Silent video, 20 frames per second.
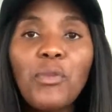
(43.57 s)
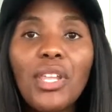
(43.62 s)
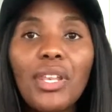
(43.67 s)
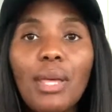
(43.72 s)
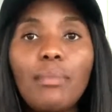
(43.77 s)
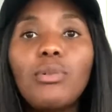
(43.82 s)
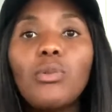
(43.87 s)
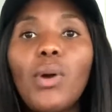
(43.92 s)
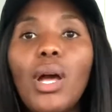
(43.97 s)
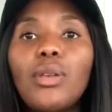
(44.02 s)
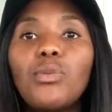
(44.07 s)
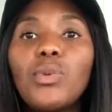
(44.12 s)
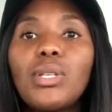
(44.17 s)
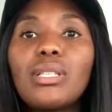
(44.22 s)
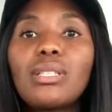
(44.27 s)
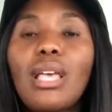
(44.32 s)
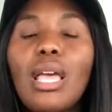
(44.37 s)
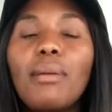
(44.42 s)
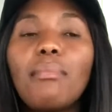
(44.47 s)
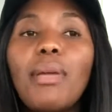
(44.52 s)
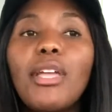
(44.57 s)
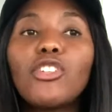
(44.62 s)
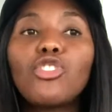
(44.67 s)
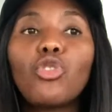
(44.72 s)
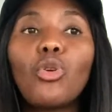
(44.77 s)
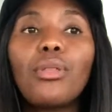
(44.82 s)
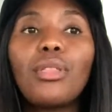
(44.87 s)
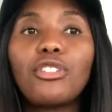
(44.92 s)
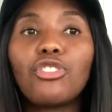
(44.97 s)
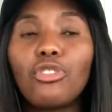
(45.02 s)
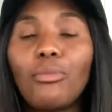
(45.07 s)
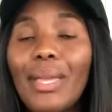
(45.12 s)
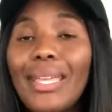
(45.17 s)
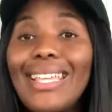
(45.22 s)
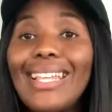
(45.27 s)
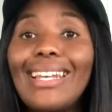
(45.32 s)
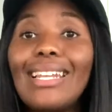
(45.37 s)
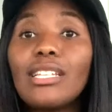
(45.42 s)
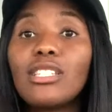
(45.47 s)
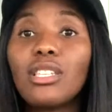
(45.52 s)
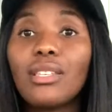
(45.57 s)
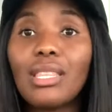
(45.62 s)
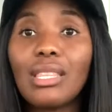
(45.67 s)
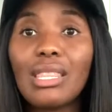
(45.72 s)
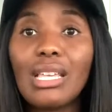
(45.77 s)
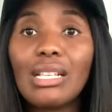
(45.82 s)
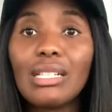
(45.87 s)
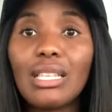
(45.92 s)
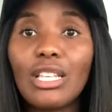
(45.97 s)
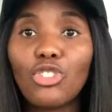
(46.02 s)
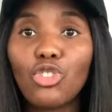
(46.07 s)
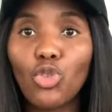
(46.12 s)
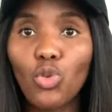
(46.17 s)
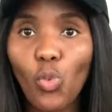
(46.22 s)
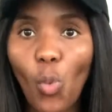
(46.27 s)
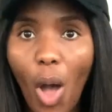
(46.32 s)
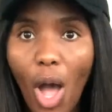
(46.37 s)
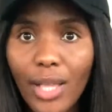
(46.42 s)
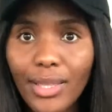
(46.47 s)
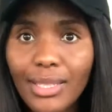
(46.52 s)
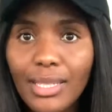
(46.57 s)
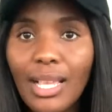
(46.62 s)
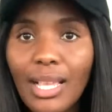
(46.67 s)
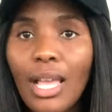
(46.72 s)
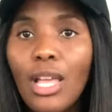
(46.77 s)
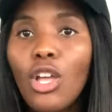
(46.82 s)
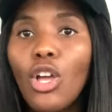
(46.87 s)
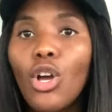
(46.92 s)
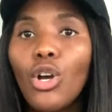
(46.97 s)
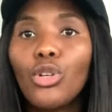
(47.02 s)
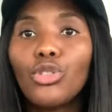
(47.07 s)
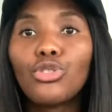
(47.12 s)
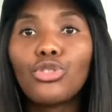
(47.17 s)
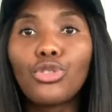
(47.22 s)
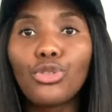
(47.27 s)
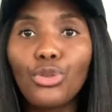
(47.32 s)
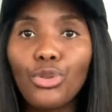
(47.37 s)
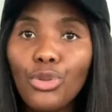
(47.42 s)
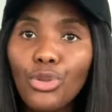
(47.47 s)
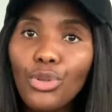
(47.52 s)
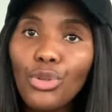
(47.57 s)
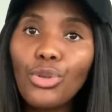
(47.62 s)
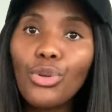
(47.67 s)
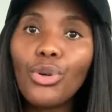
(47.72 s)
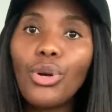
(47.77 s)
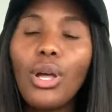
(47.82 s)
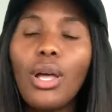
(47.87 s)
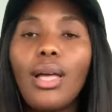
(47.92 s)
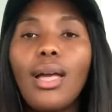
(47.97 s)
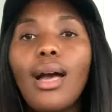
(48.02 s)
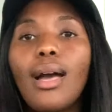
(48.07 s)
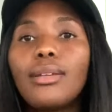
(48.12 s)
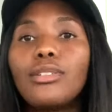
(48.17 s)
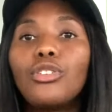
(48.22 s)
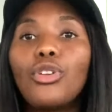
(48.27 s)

Number one, we say make sure that you make a list of the things that you want. Do a